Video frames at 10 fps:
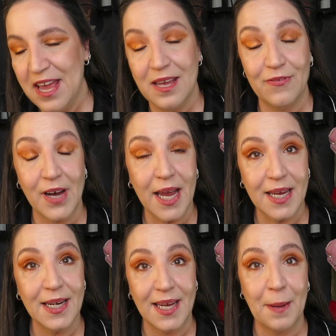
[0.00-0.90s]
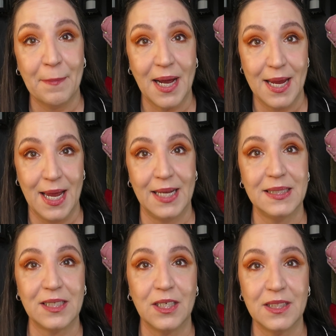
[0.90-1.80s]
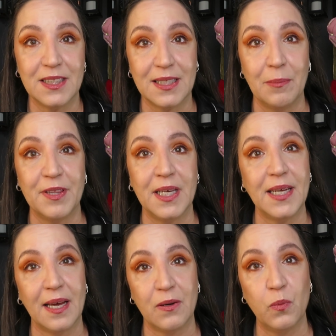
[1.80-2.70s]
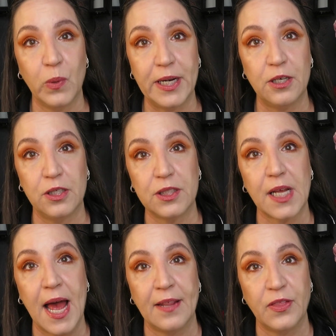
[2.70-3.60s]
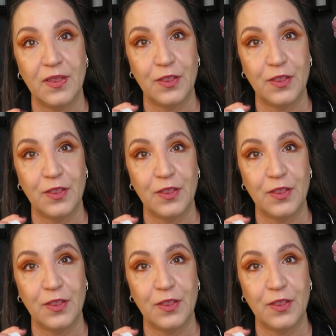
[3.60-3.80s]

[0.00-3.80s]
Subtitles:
if I can get my hands on something at Winners at